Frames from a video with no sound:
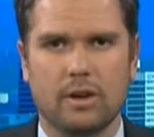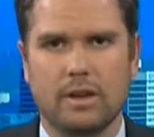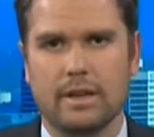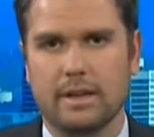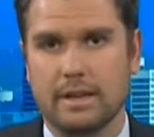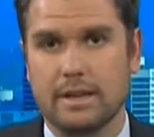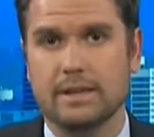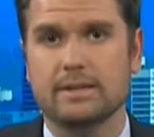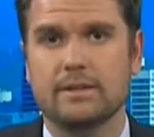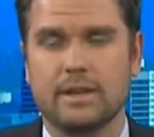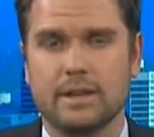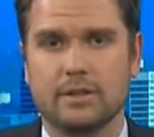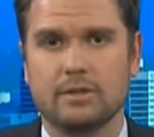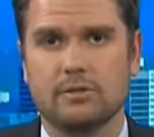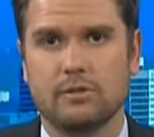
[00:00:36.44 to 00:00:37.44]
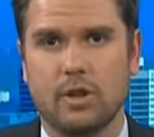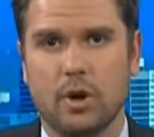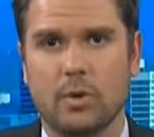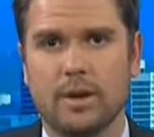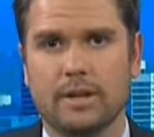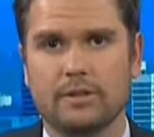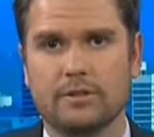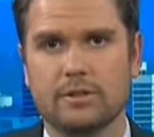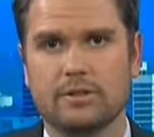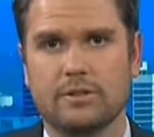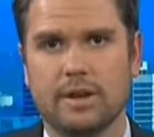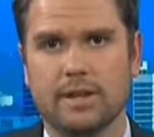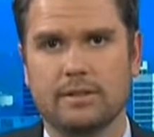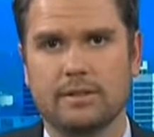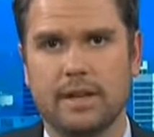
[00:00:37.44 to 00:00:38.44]
is low interest
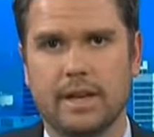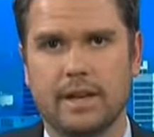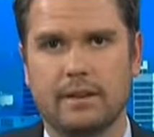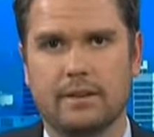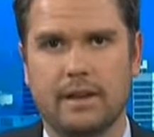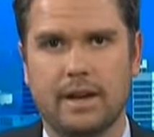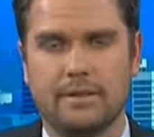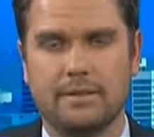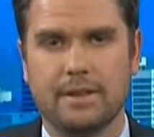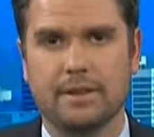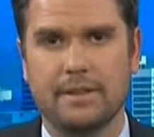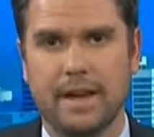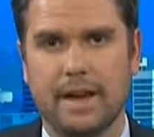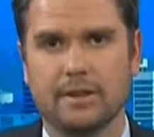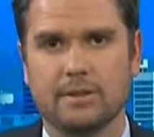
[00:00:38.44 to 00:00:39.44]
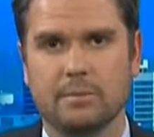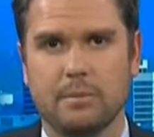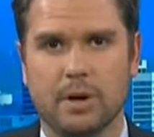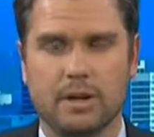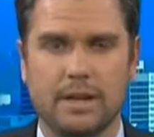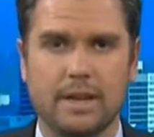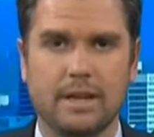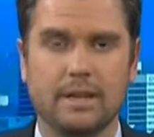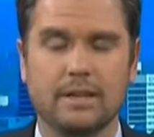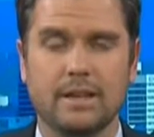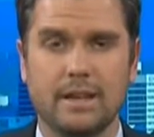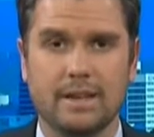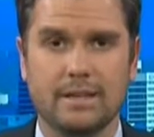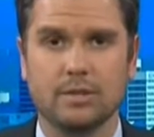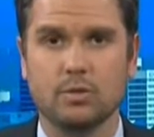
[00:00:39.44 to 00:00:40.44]
rates, and I think the housing
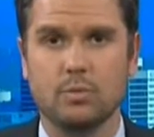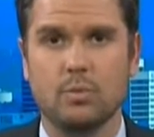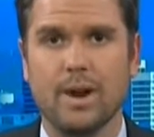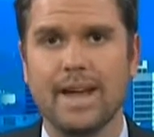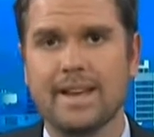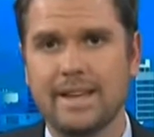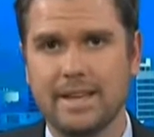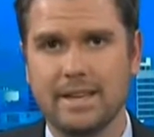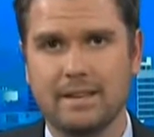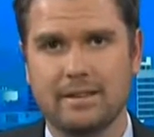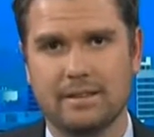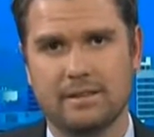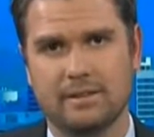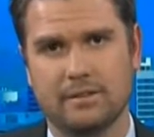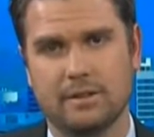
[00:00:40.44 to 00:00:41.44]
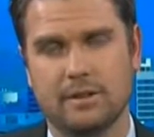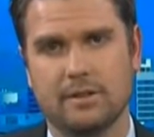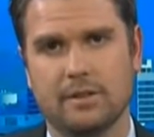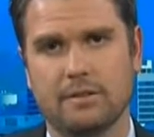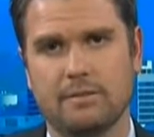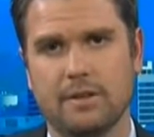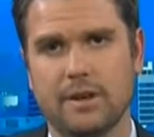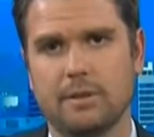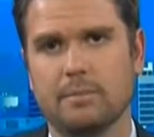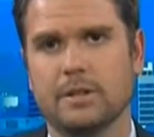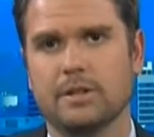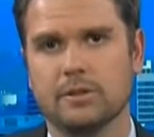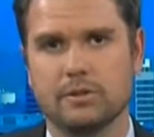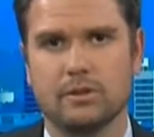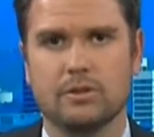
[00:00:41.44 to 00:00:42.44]
market is ready. The
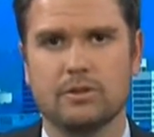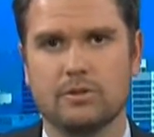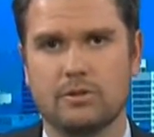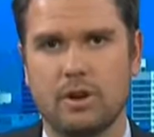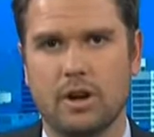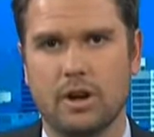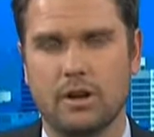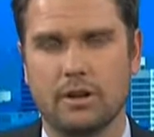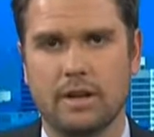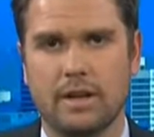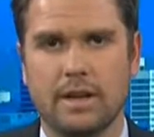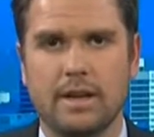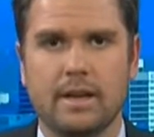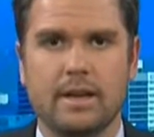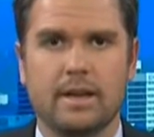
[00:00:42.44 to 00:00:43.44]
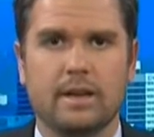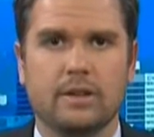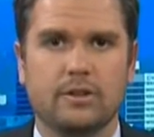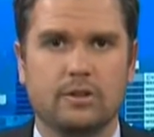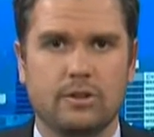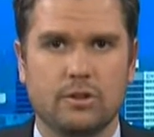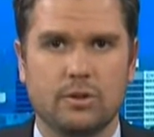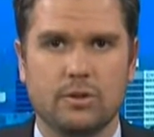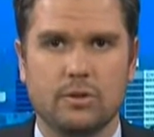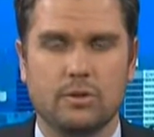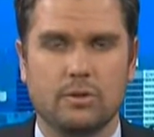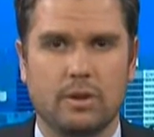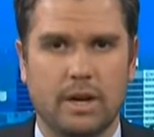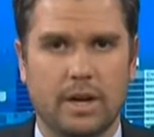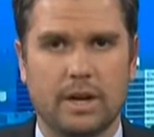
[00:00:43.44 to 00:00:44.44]
fundamentals are strong
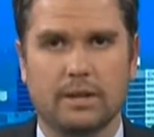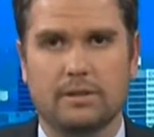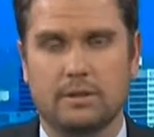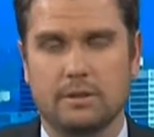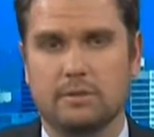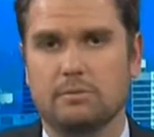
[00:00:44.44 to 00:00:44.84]
to